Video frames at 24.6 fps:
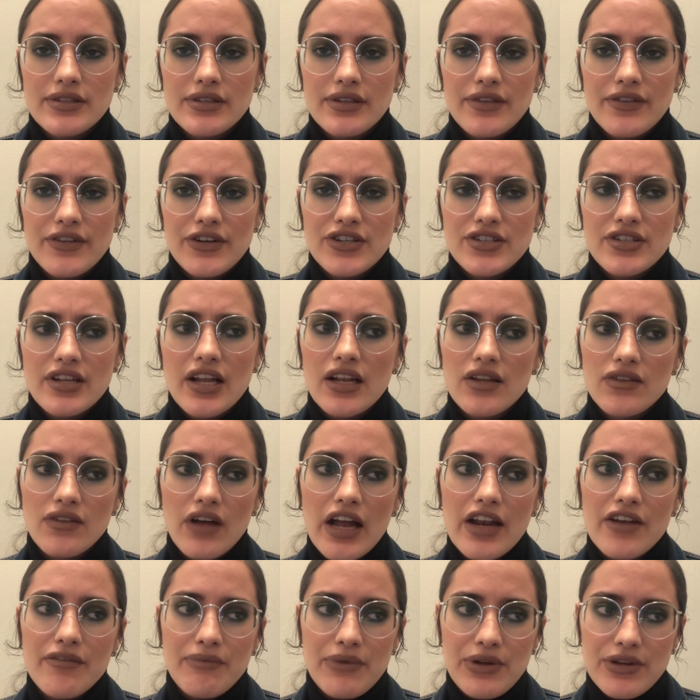There's not a
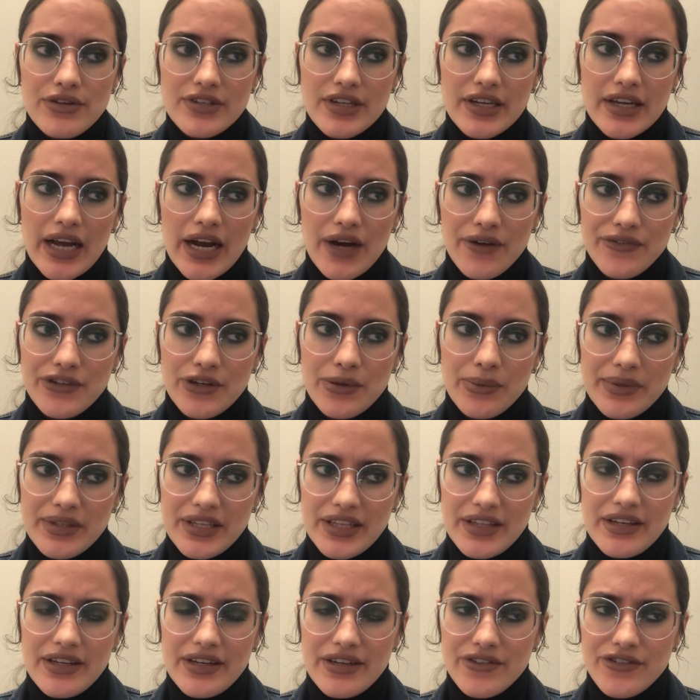lot of music out there
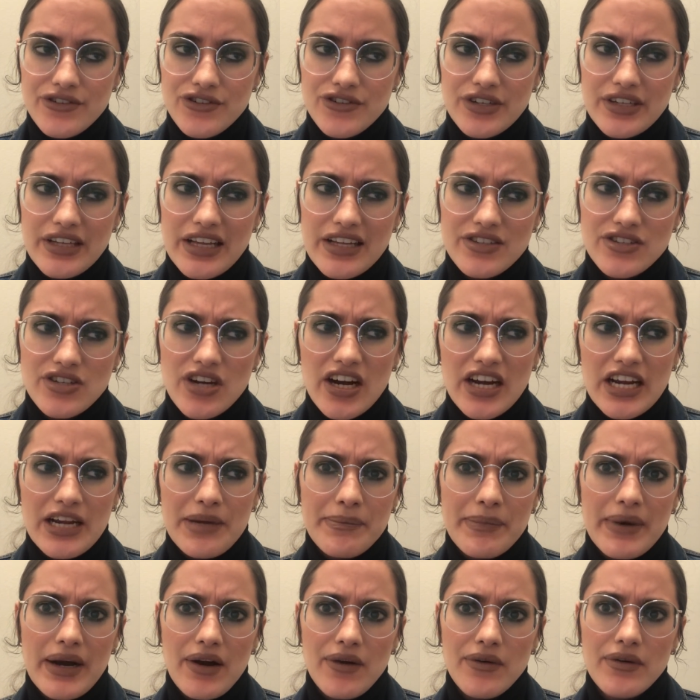within the industry that's talking
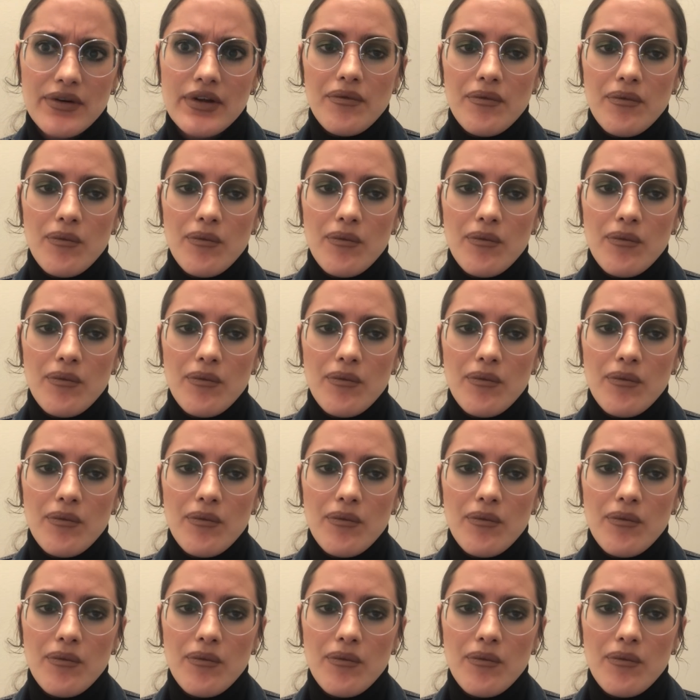about